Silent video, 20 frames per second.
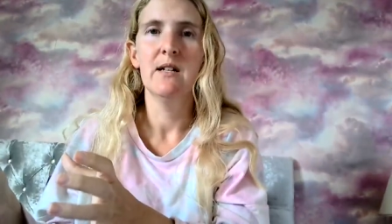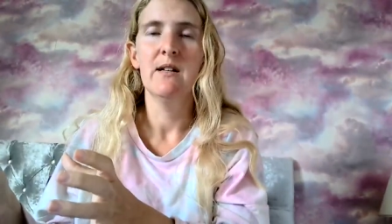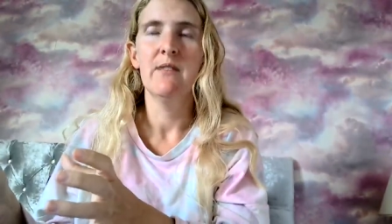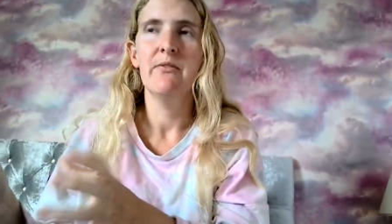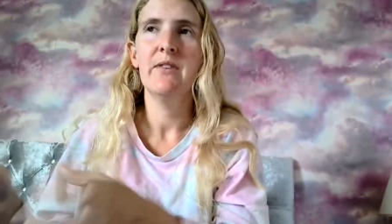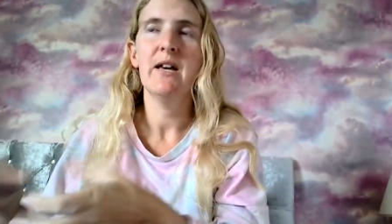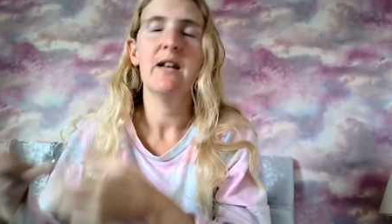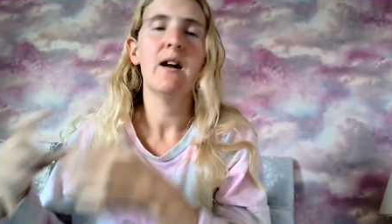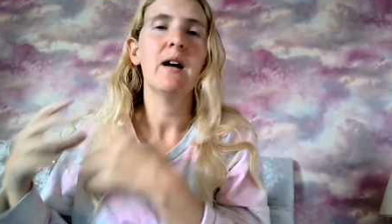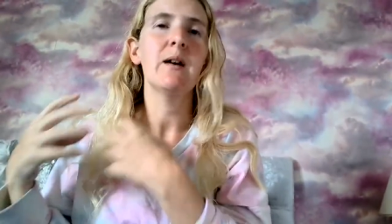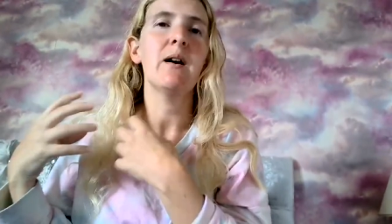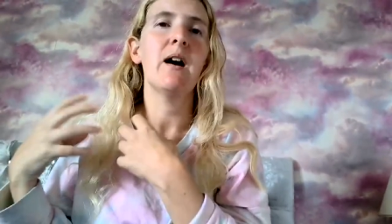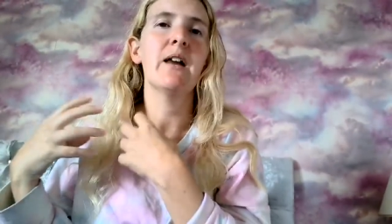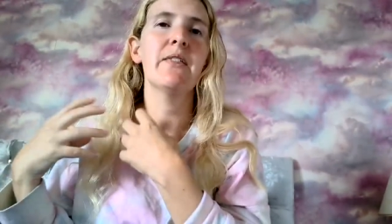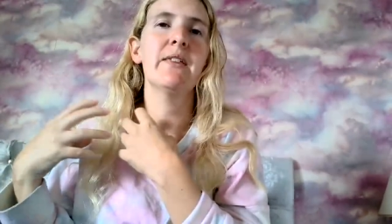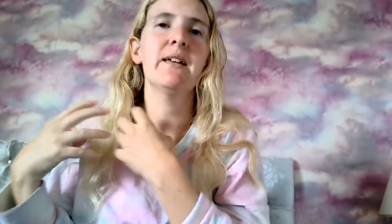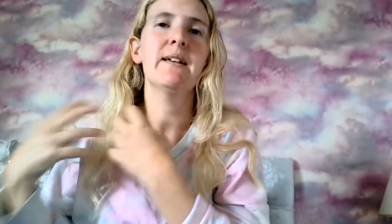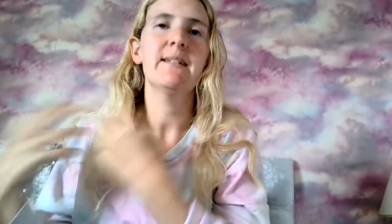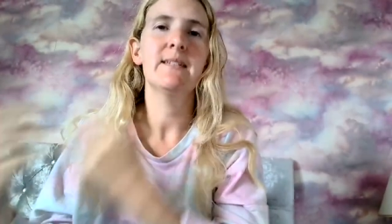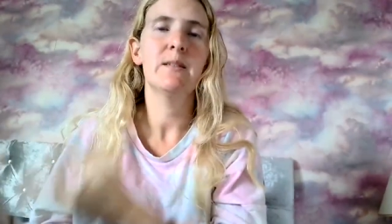then I, I
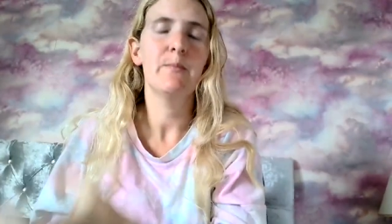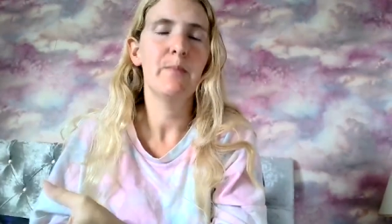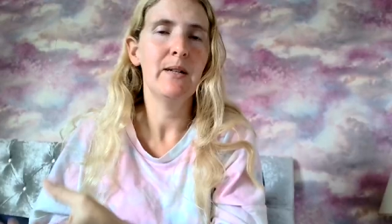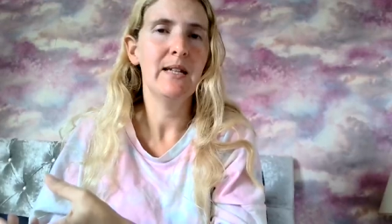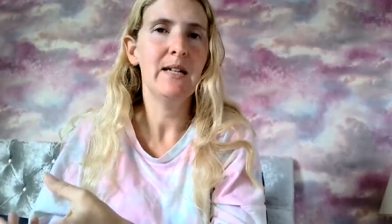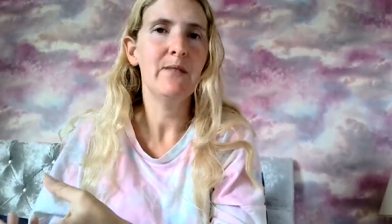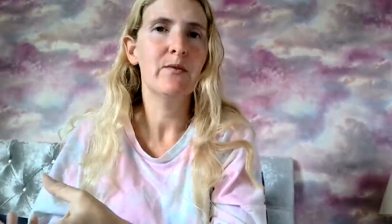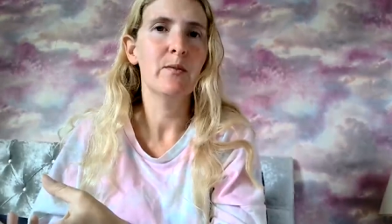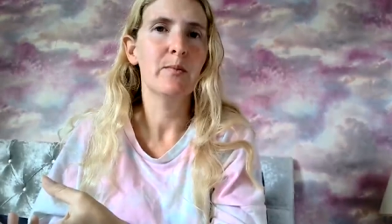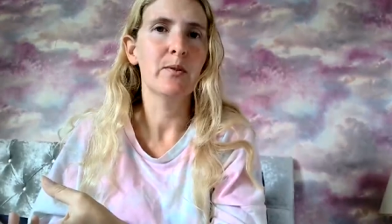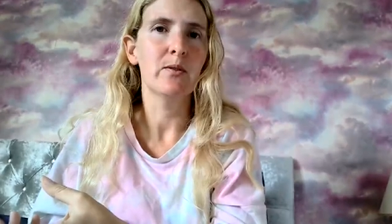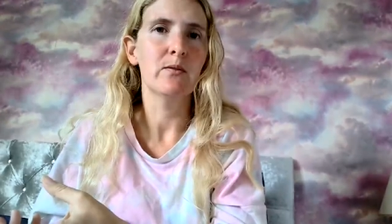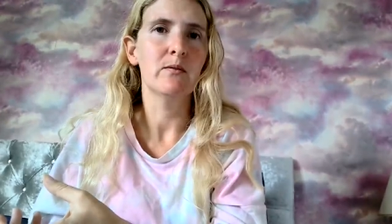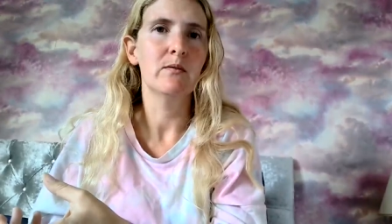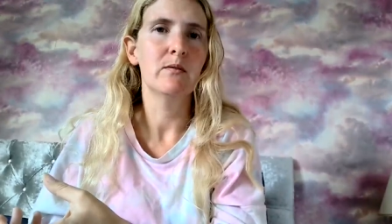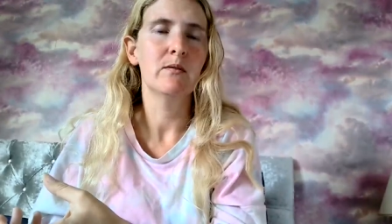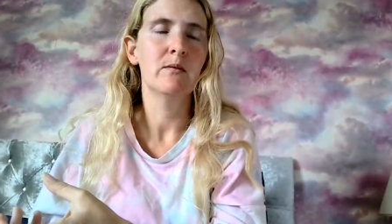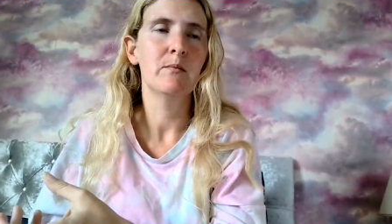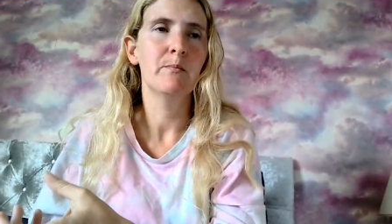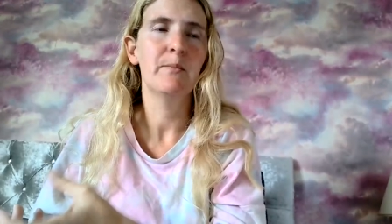think it's believable.
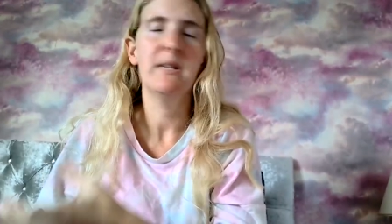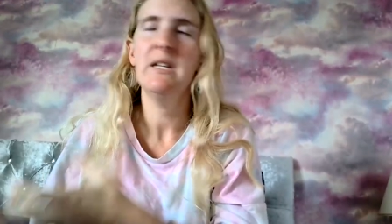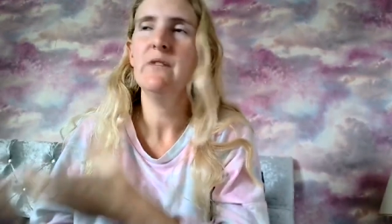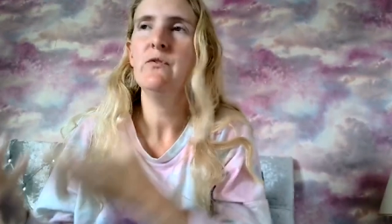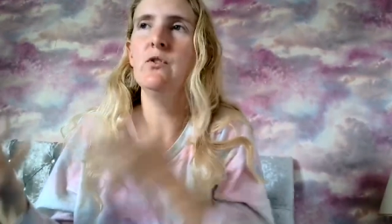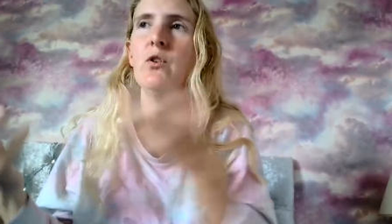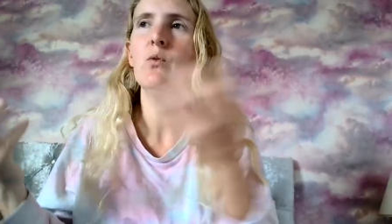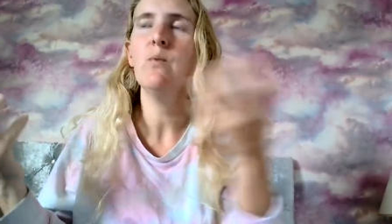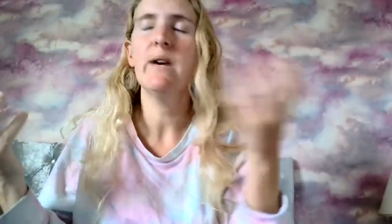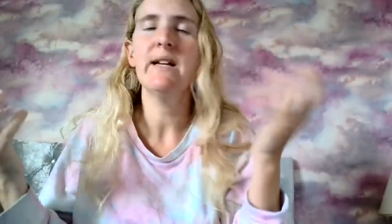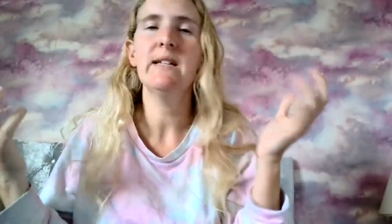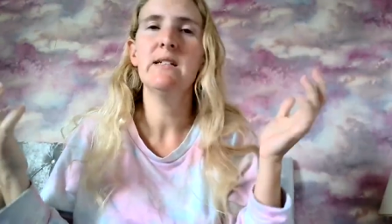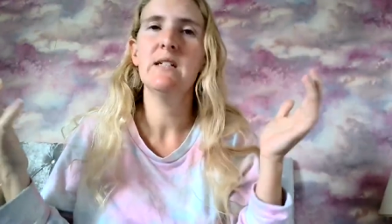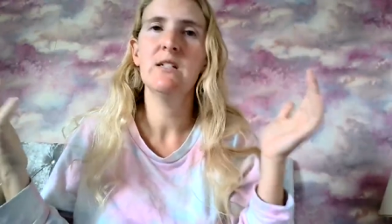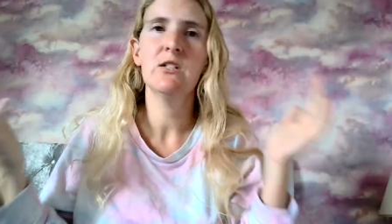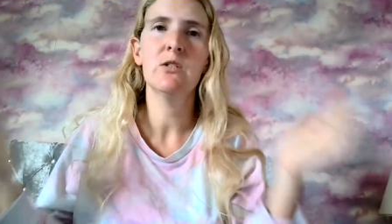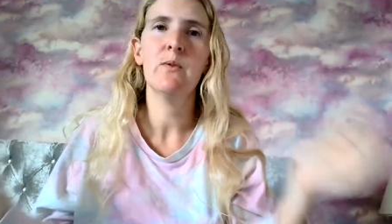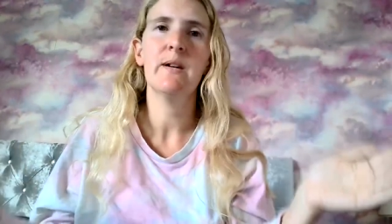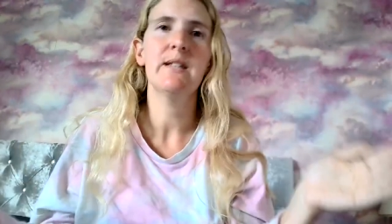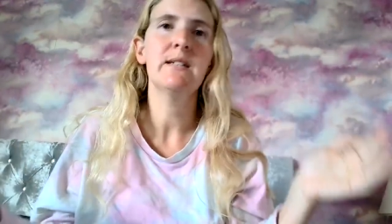But if you're
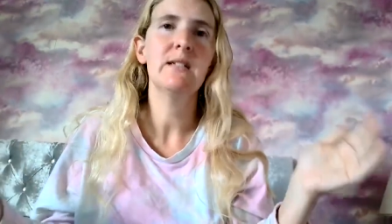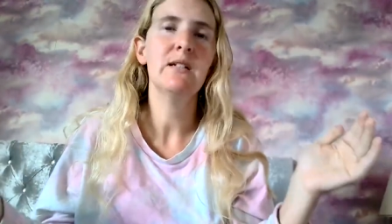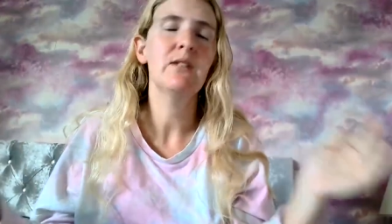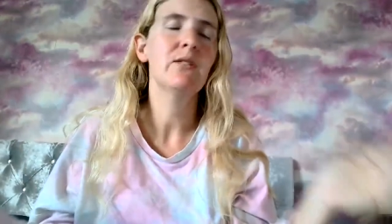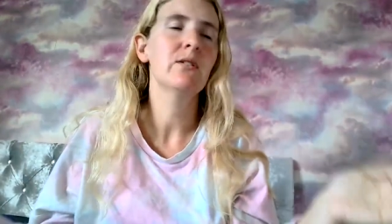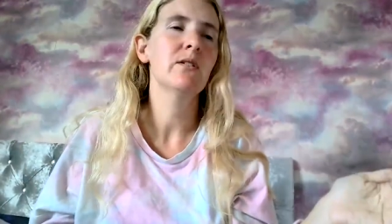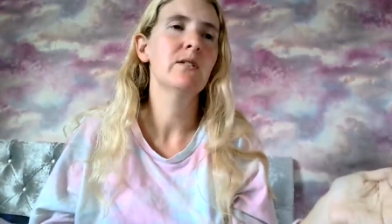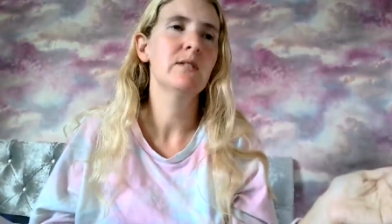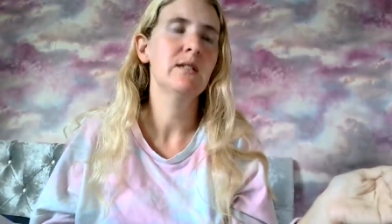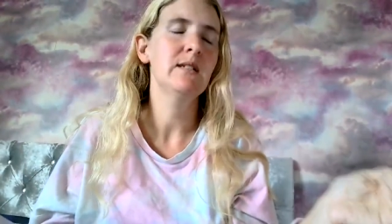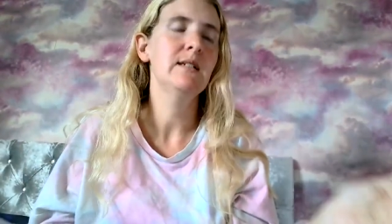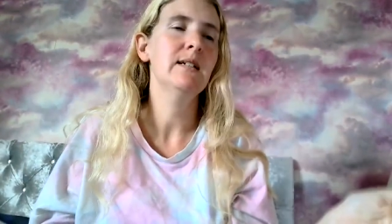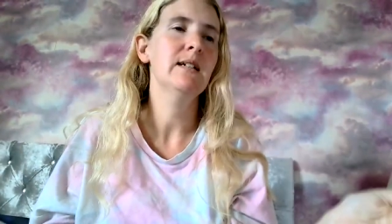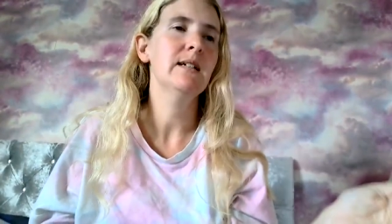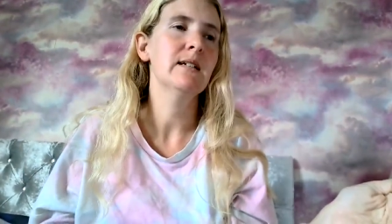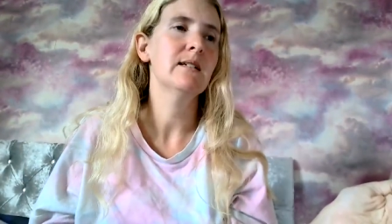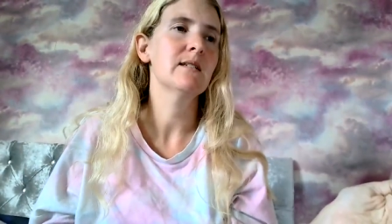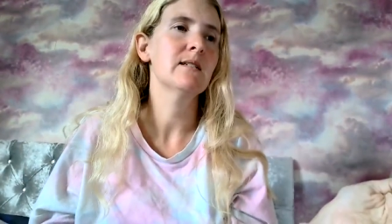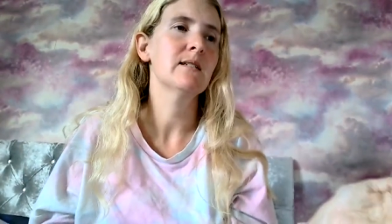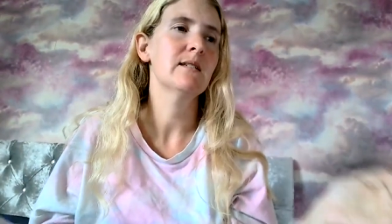waiting 20, 30
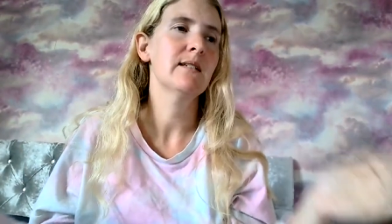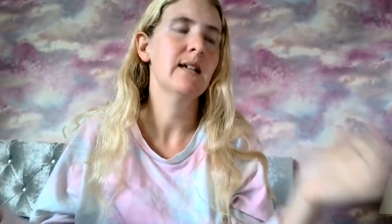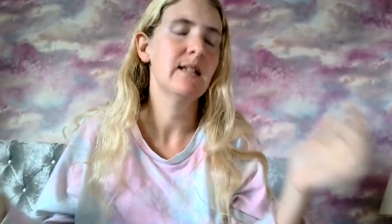years,